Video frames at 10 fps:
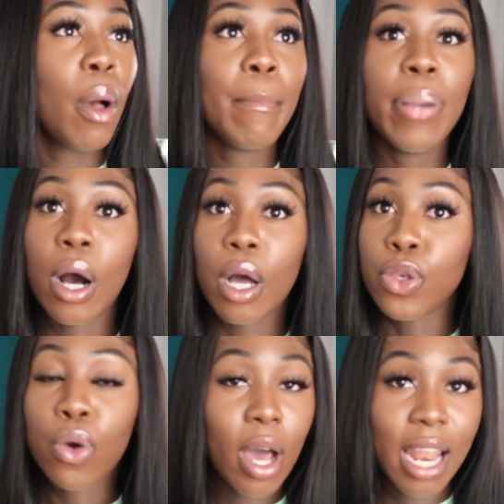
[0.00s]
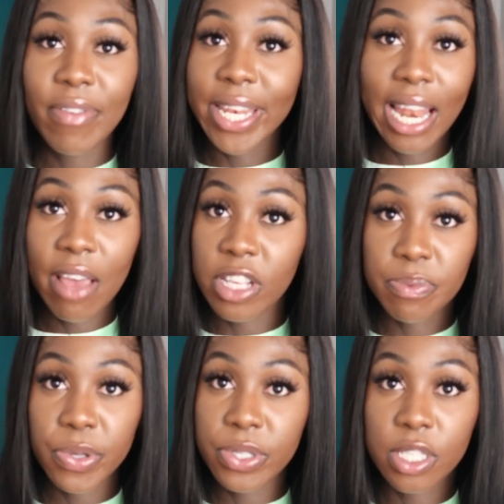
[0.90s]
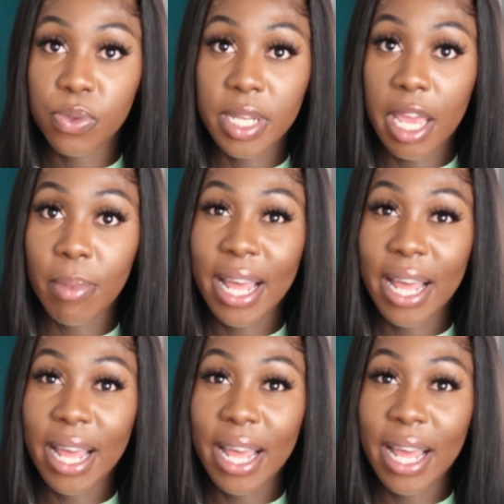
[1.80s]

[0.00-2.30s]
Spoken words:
but you can't have any life experiences with them.